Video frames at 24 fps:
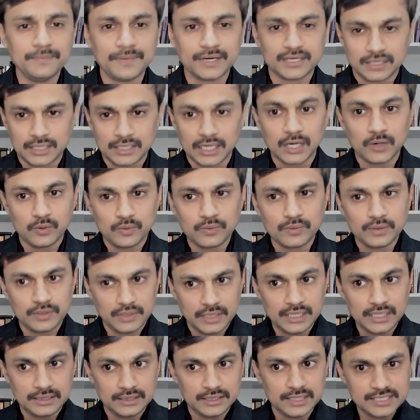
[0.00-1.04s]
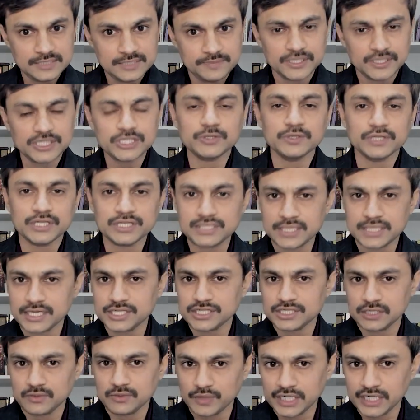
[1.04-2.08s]
But now in this particular
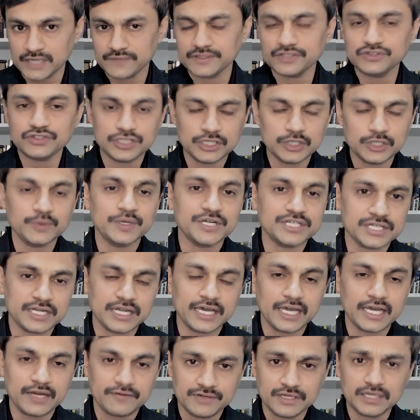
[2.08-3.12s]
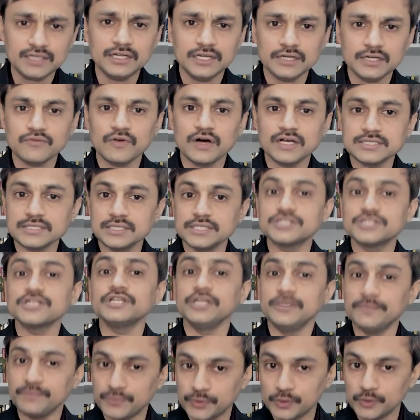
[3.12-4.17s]
session, whatever three question I have done, it was little
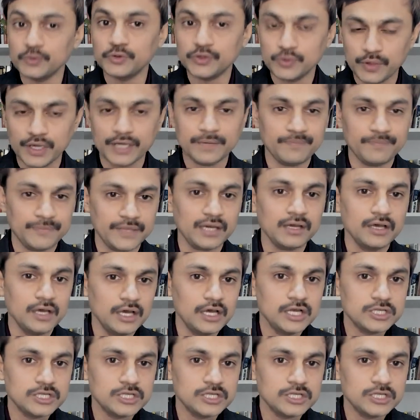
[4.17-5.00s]
improved one. Yeah.